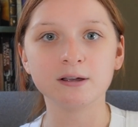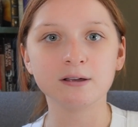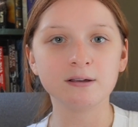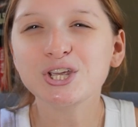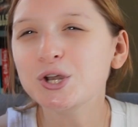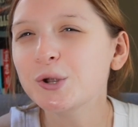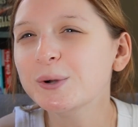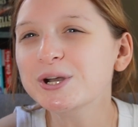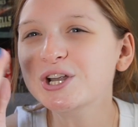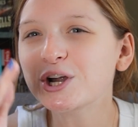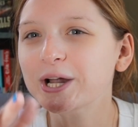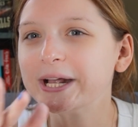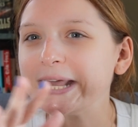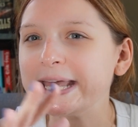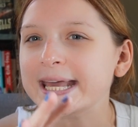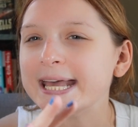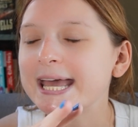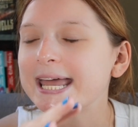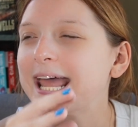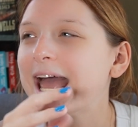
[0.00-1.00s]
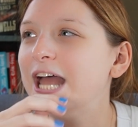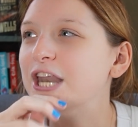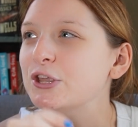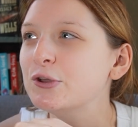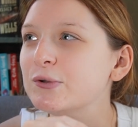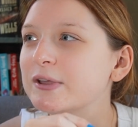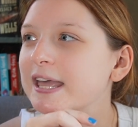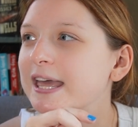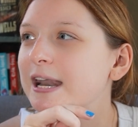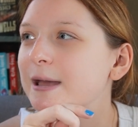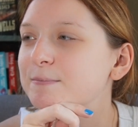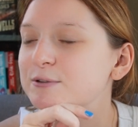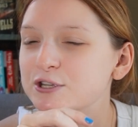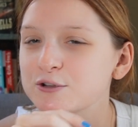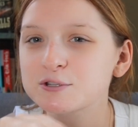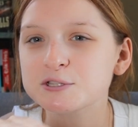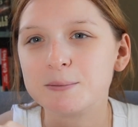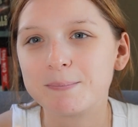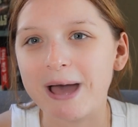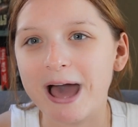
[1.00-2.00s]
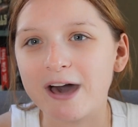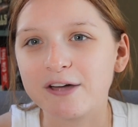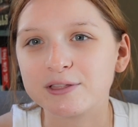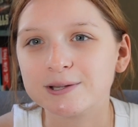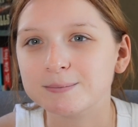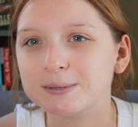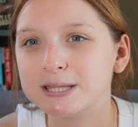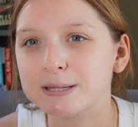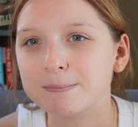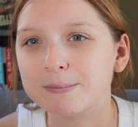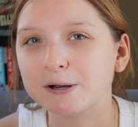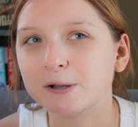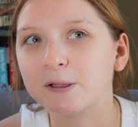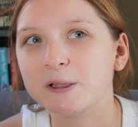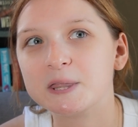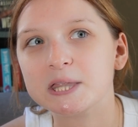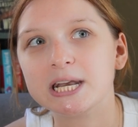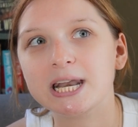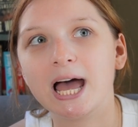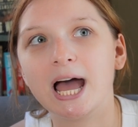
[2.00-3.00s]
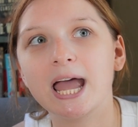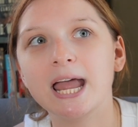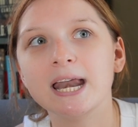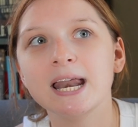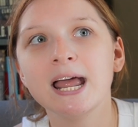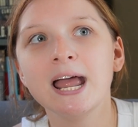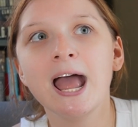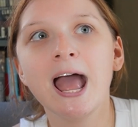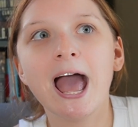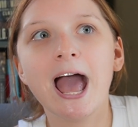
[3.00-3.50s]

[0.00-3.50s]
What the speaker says: You know when you're a kid and you get up to use the bathroom in the middle of the night